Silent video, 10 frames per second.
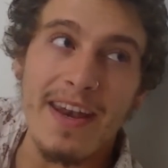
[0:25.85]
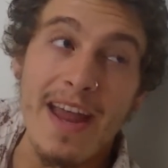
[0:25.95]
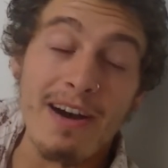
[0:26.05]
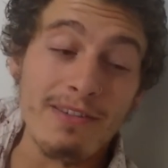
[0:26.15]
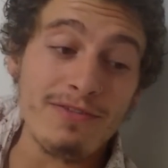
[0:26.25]

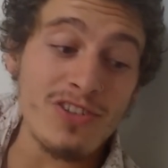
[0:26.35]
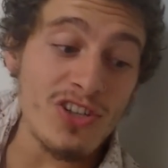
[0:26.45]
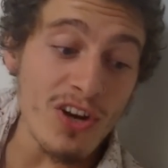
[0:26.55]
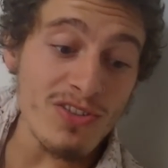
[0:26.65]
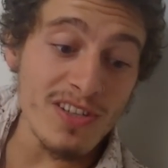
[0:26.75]
Now I've
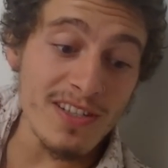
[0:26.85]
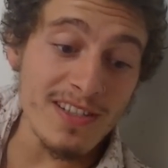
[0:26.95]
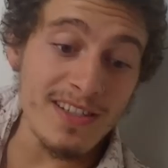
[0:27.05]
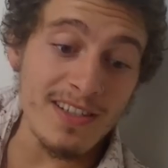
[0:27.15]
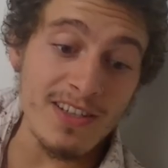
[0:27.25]

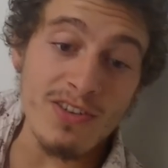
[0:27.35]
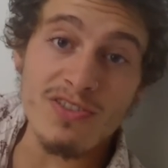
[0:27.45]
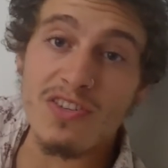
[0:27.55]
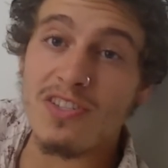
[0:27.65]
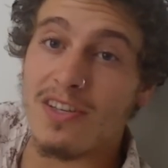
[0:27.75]
chosen to use
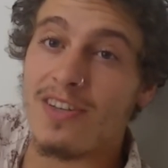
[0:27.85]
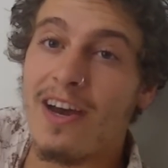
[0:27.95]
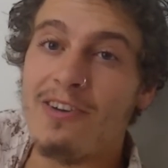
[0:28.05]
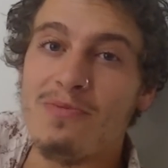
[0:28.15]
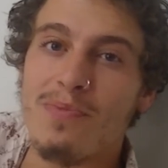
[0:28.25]
this as a
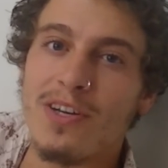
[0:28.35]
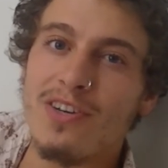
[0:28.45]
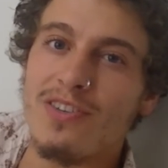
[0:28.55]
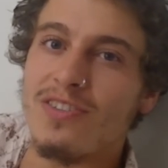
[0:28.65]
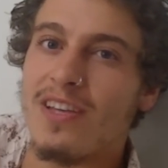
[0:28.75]
title
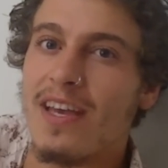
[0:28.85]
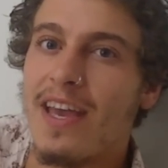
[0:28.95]
because